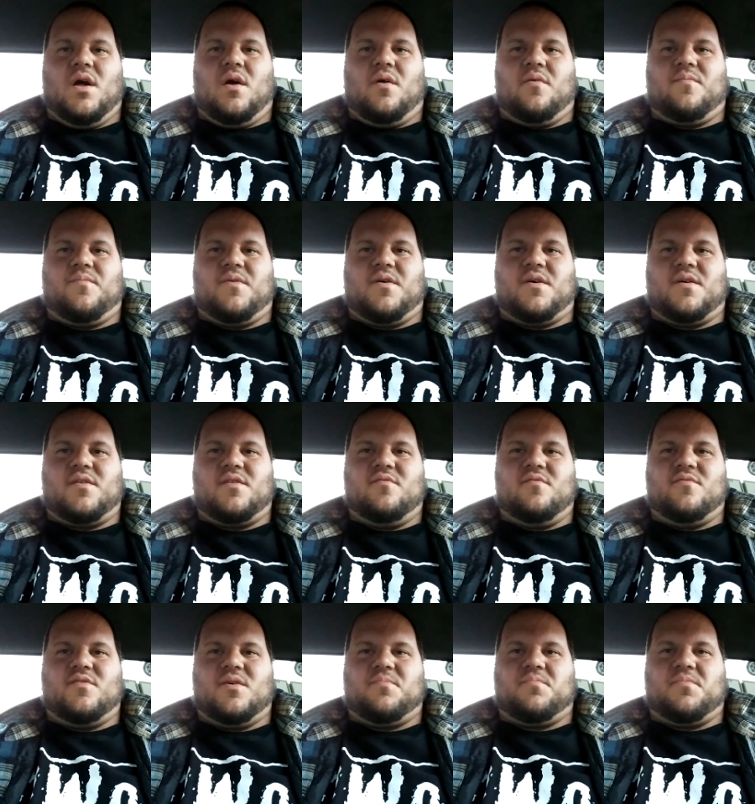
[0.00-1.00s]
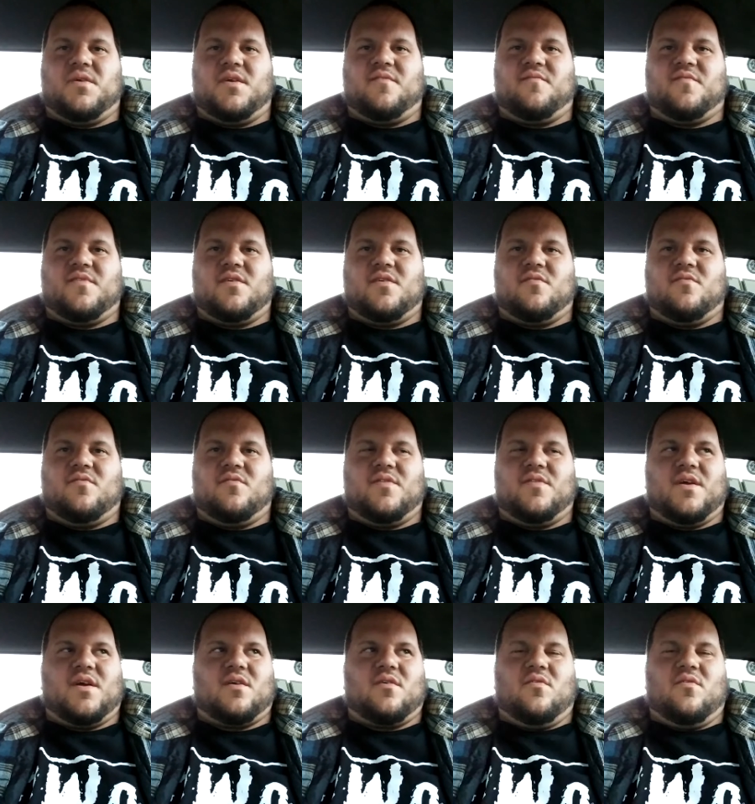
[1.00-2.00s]
I'll probably do an update video
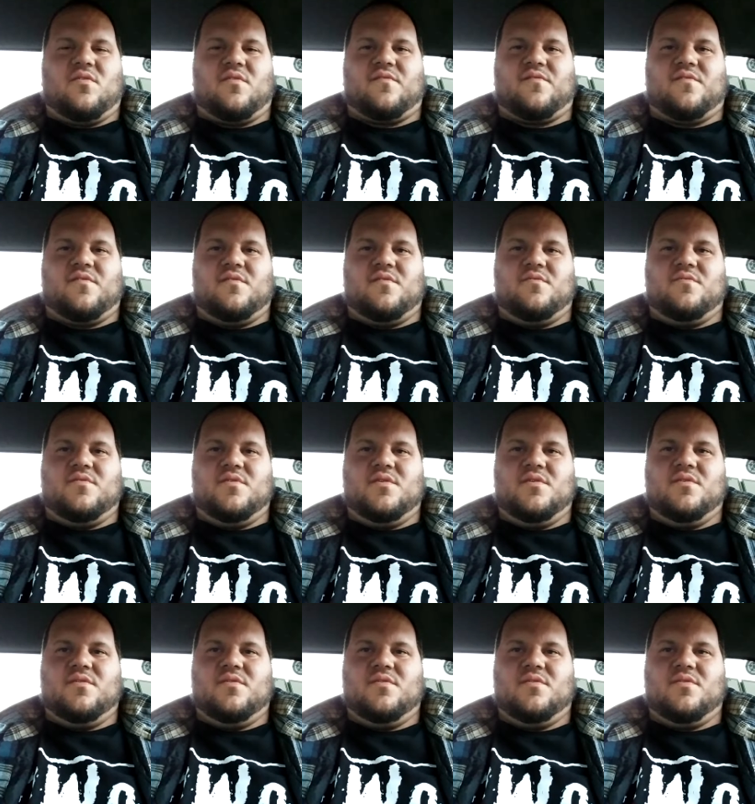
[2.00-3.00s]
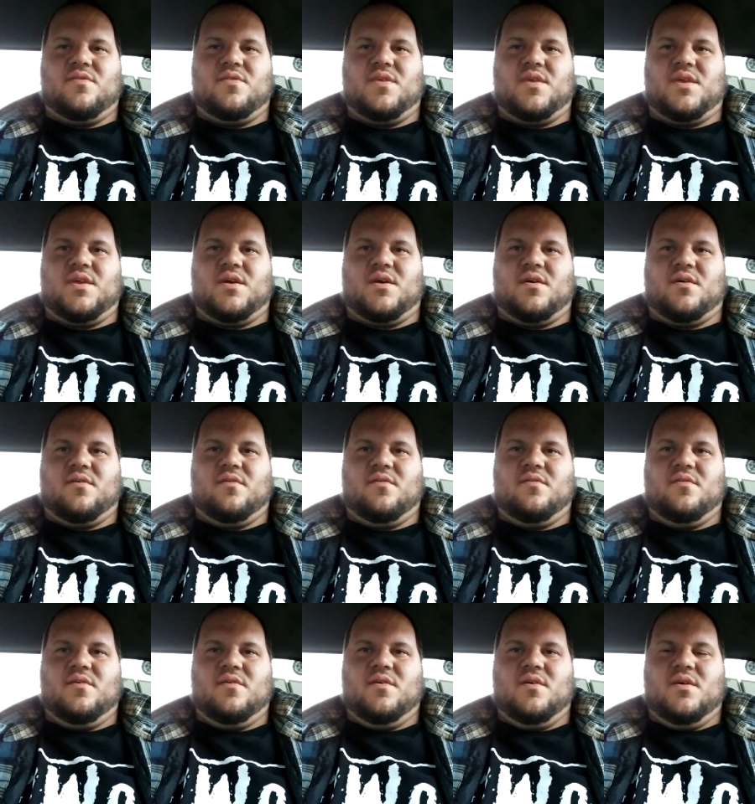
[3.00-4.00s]
on that car soon. The, uh,
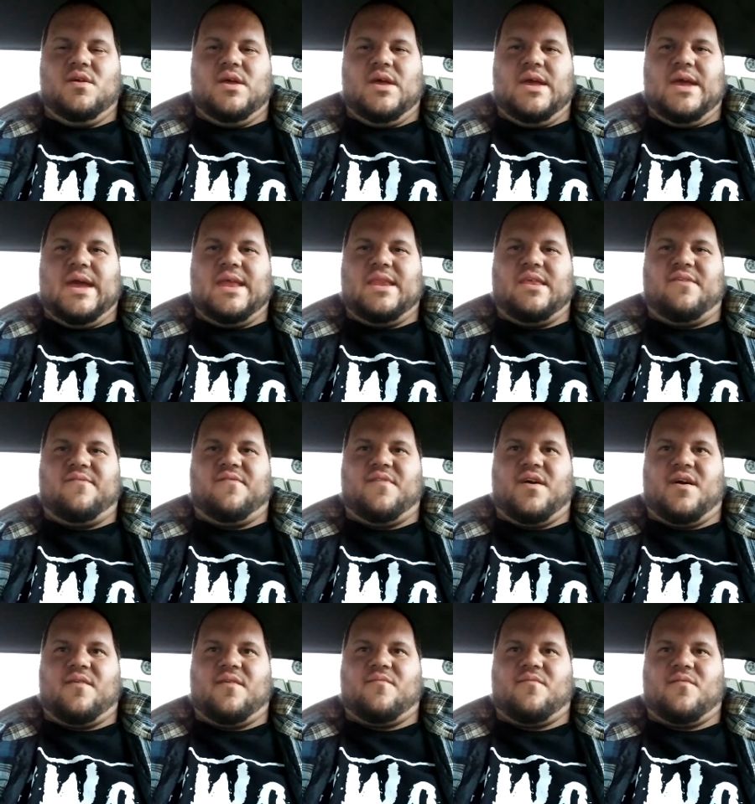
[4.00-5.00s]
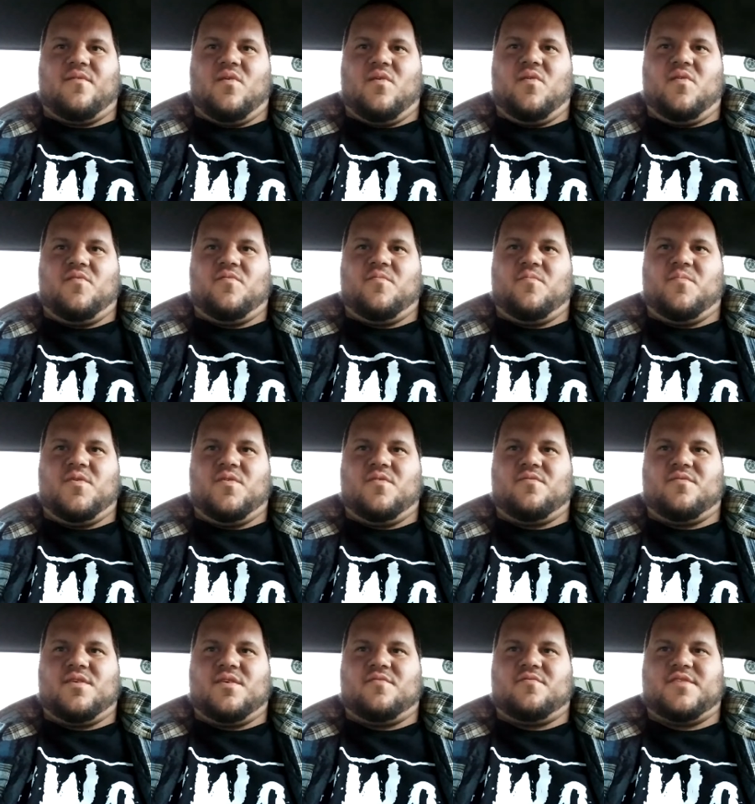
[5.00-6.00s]
85
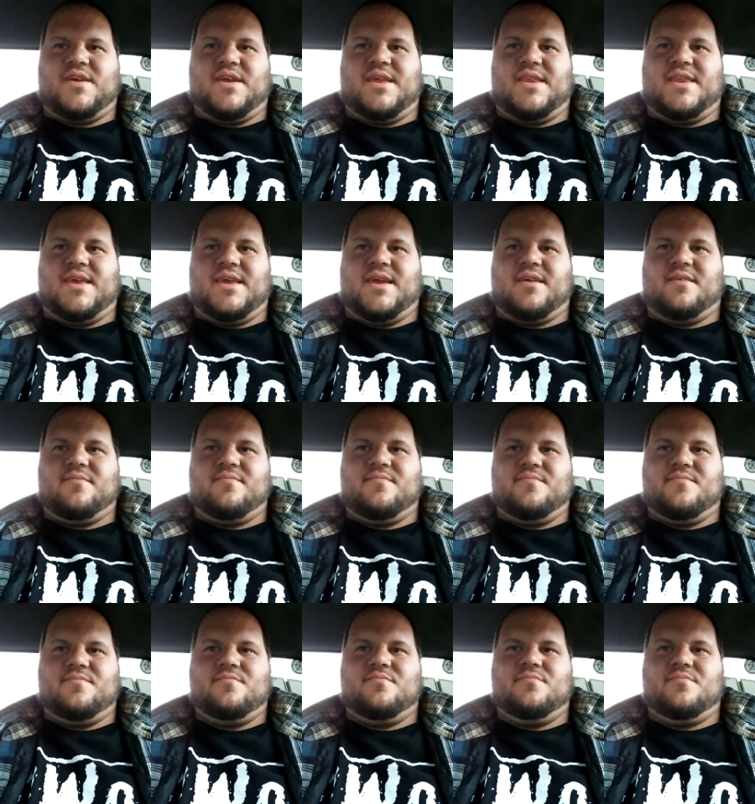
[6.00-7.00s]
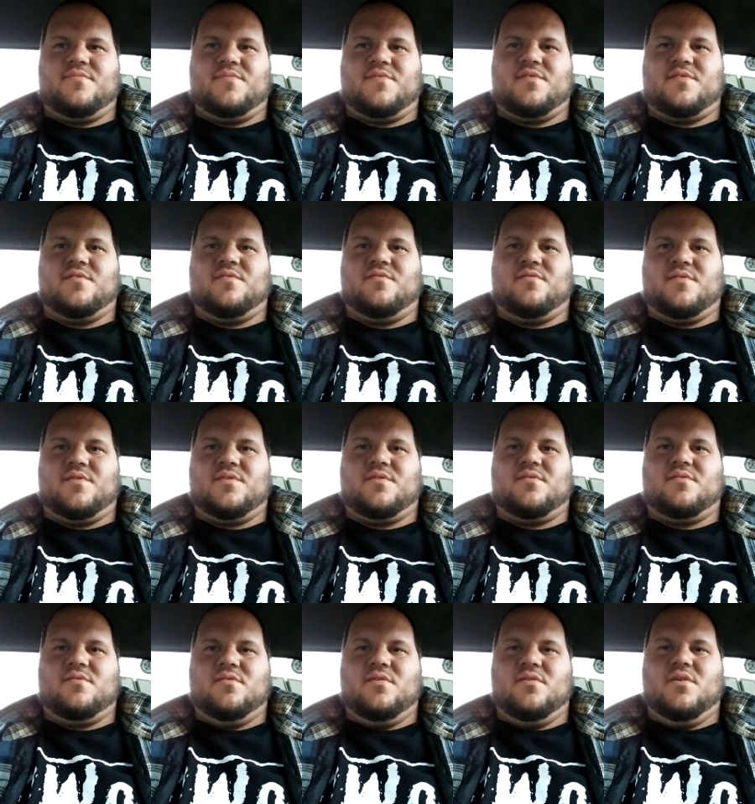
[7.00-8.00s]
Oldsmobile Delta 88. So, uh,
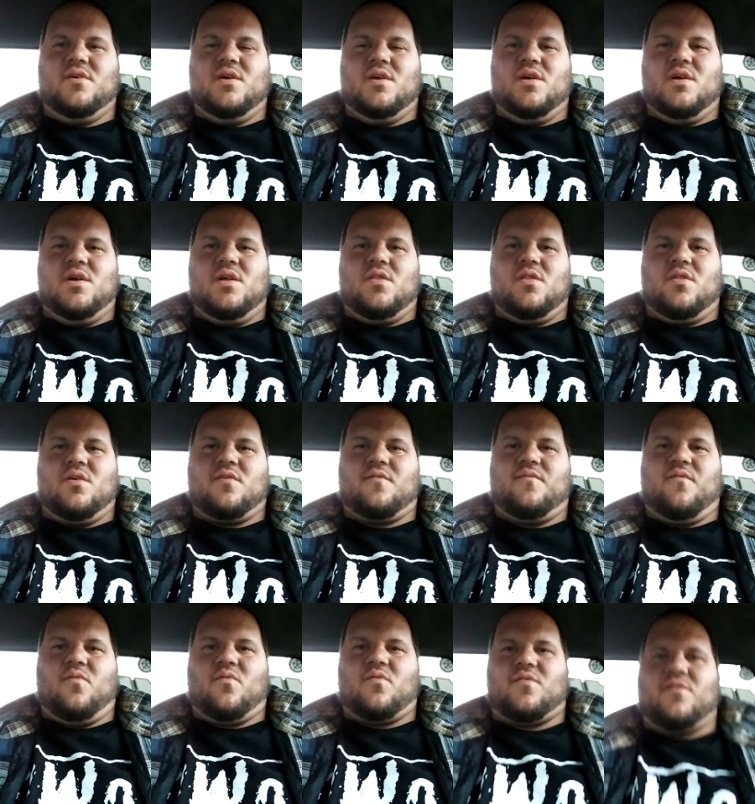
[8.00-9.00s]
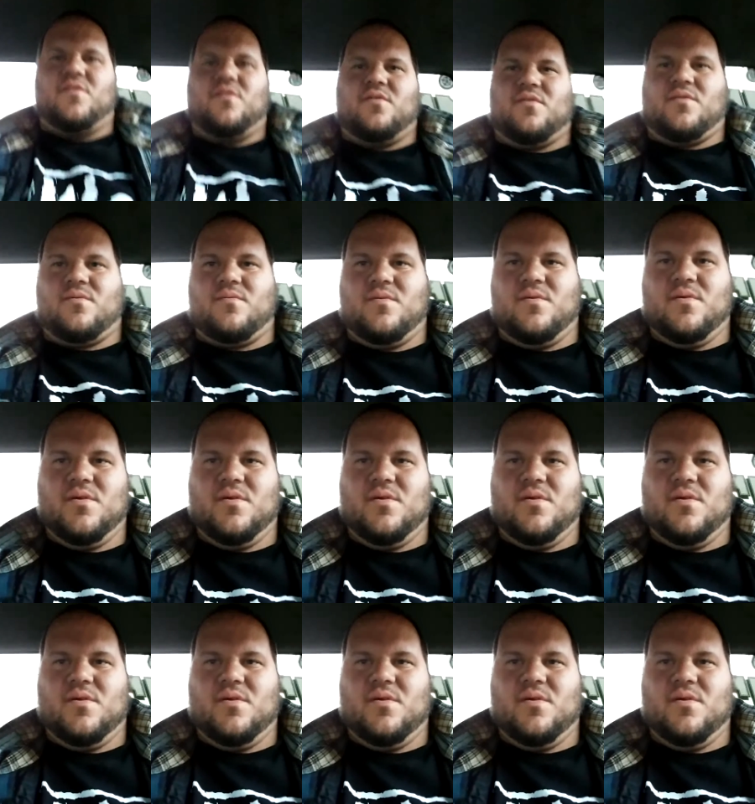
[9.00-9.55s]
look forward to it.